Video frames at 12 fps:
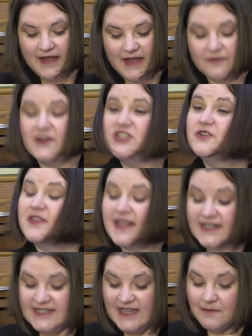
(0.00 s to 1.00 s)
If we do
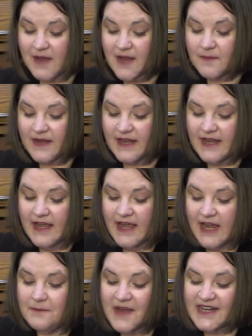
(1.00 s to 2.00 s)
this, then maybe
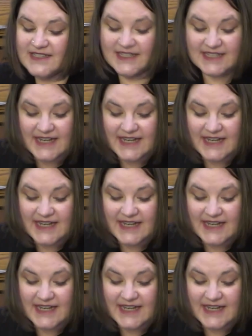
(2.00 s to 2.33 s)
it makes us